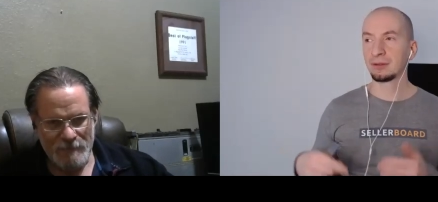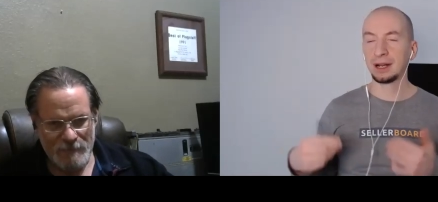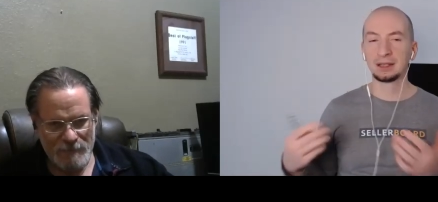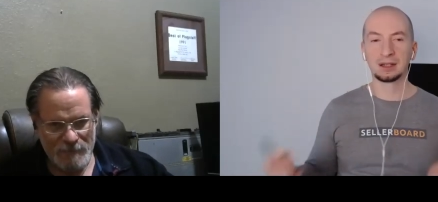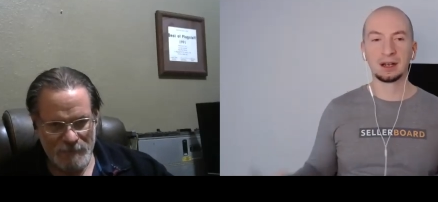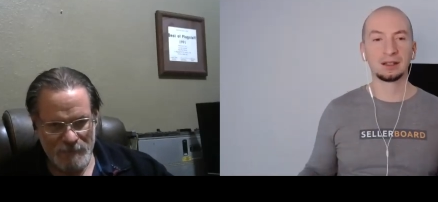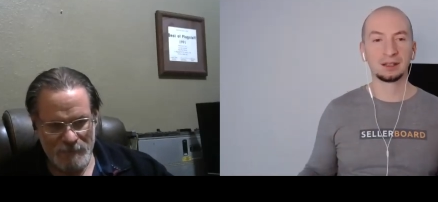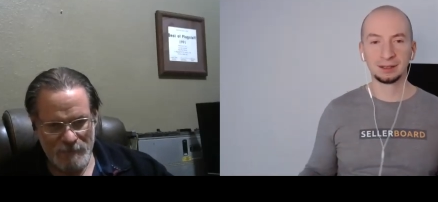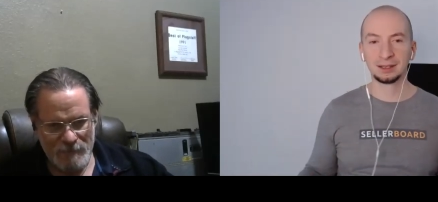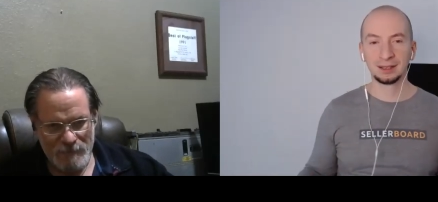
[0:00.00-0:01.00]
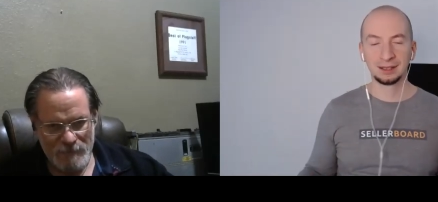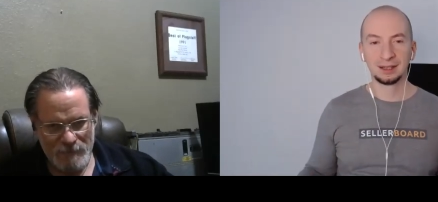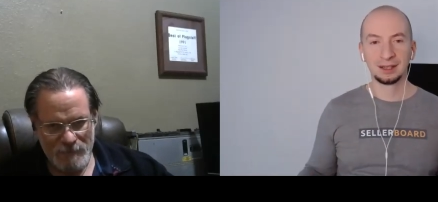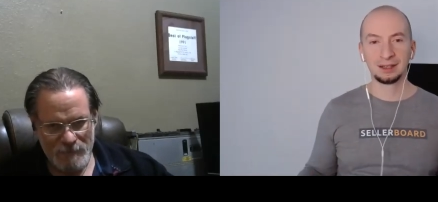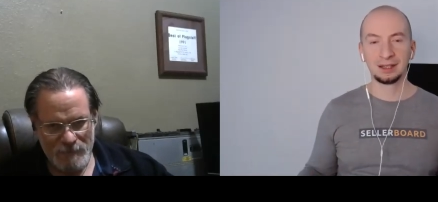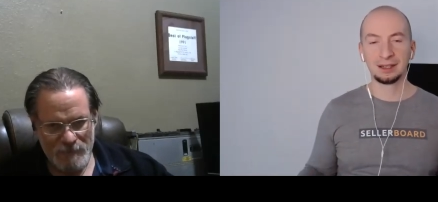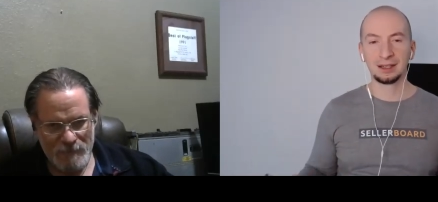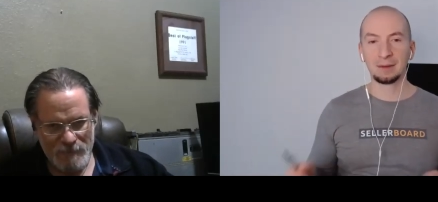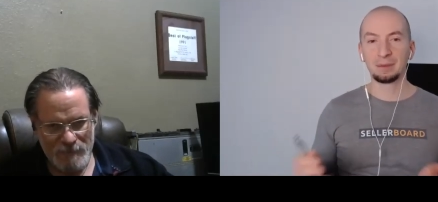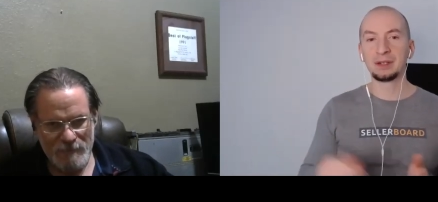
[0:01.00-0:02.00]
Speaker 1: great content,
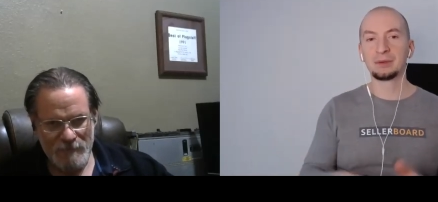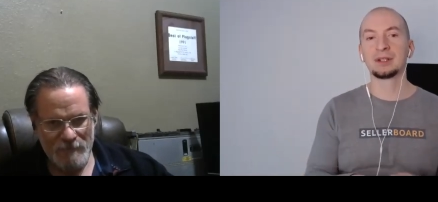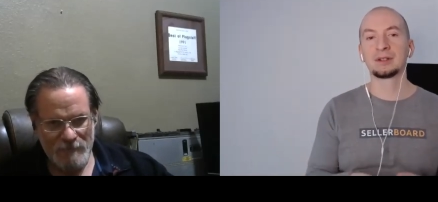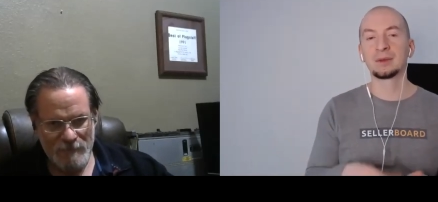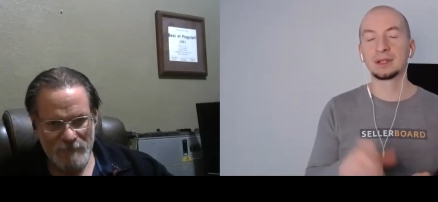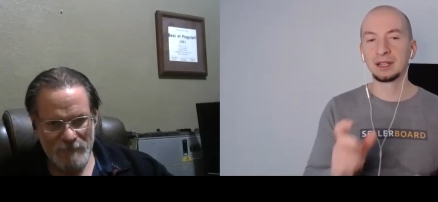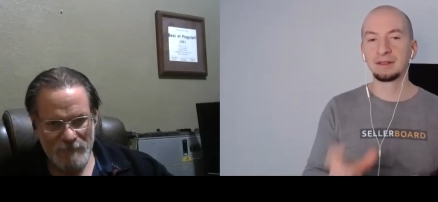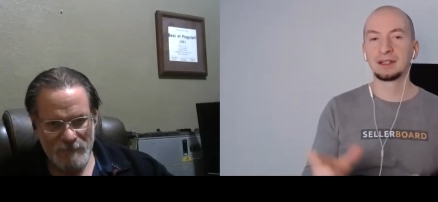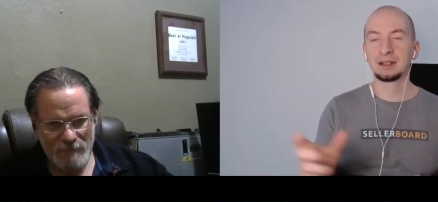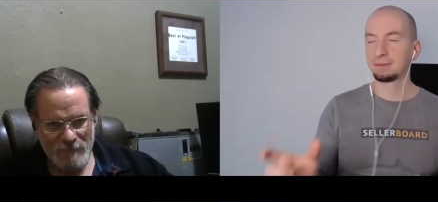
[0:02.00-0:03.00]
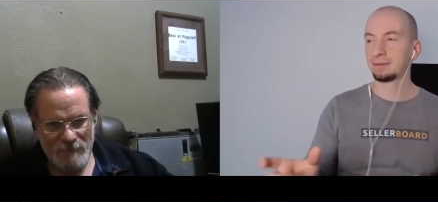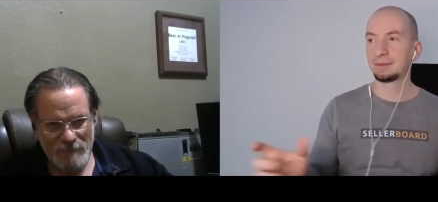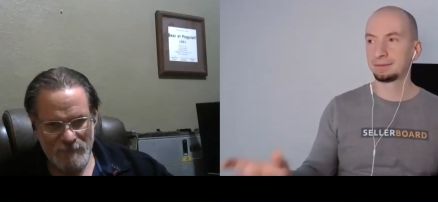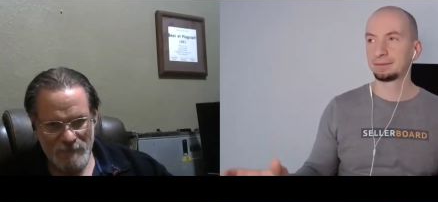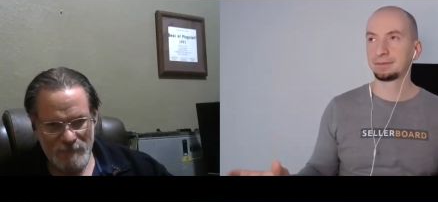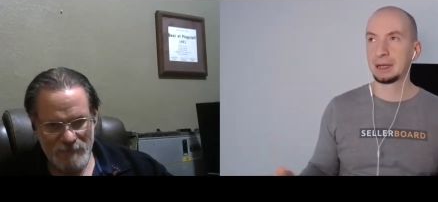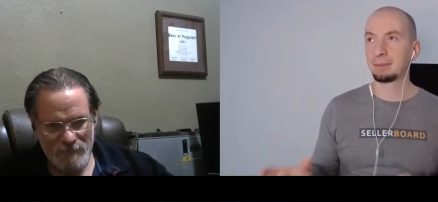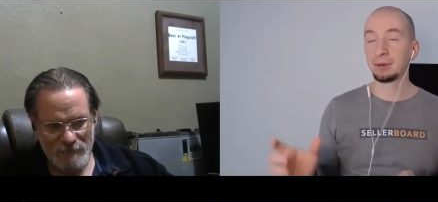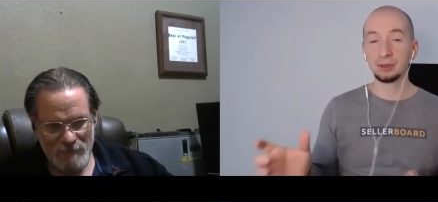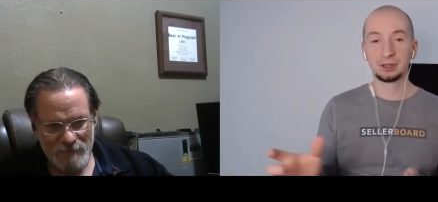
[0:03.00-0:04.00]
then uh, Pinterest will give it a, a
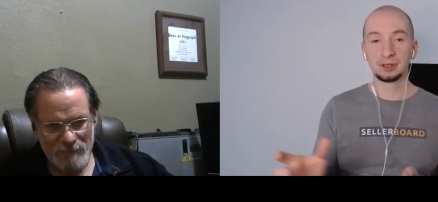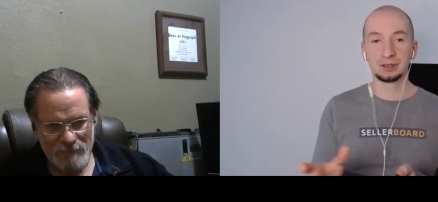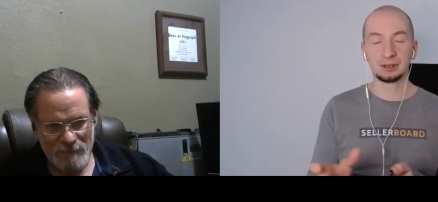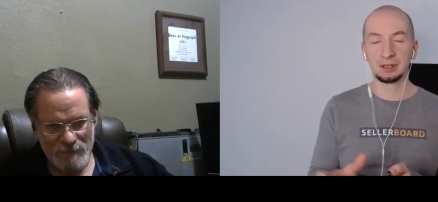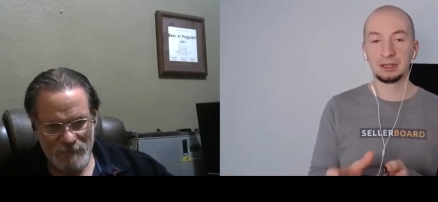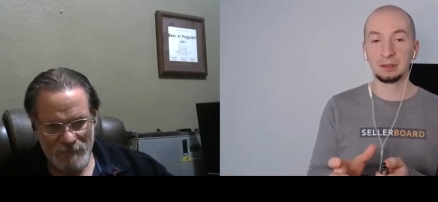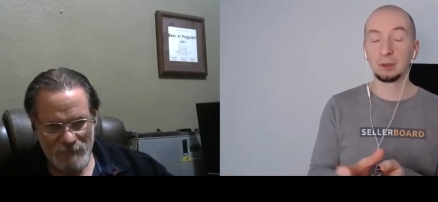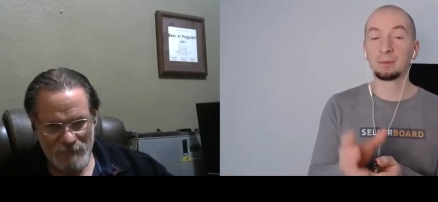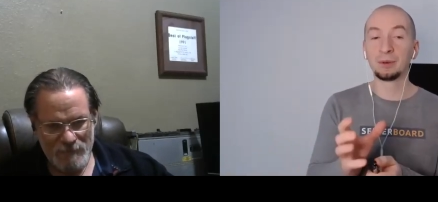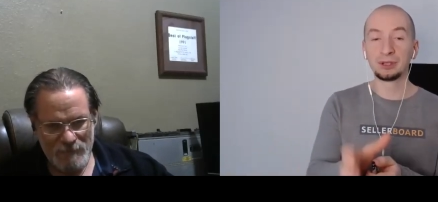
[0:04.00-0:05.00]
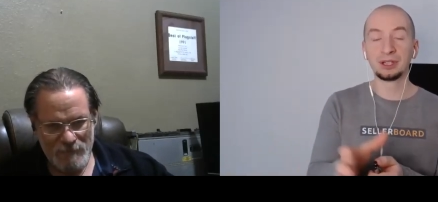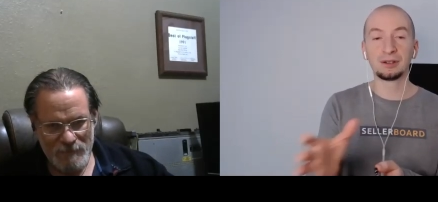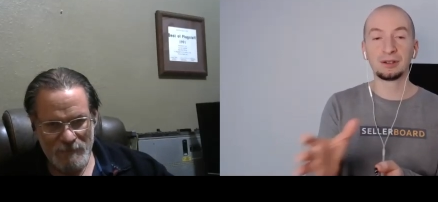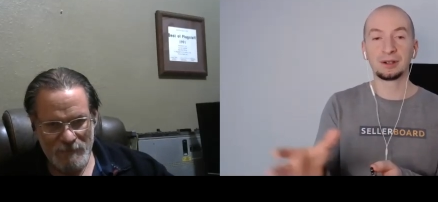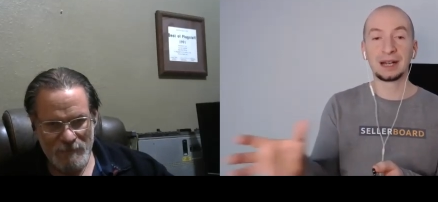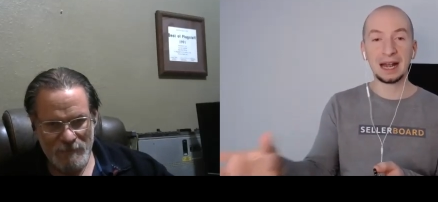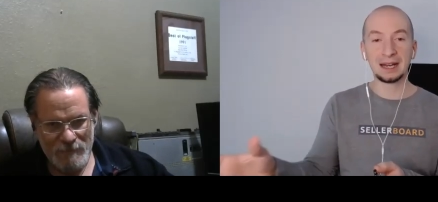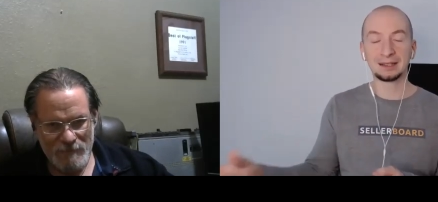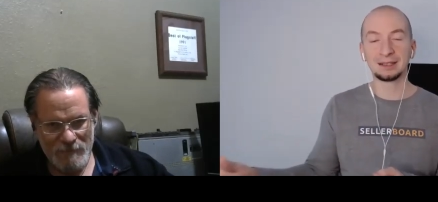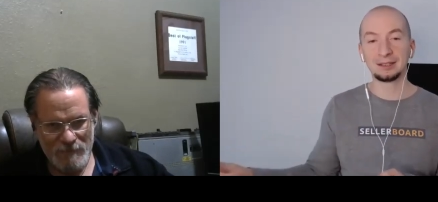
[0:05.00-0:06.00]
push. Uh, it will push it
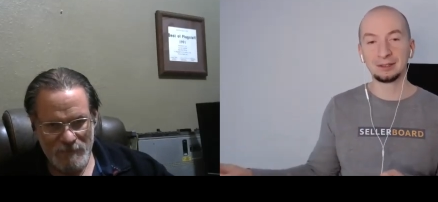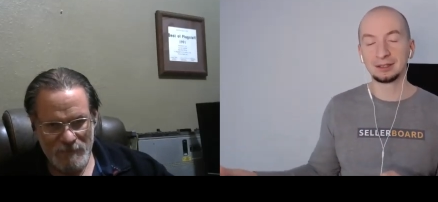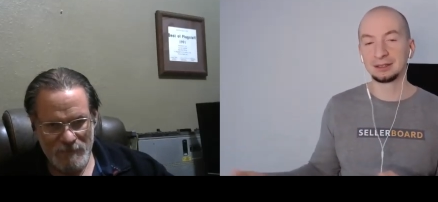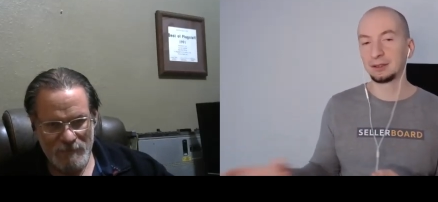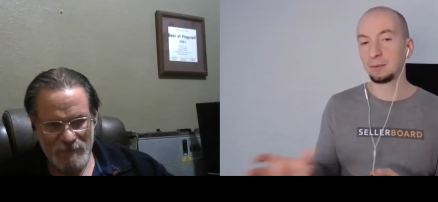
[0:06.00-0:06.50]
organically to to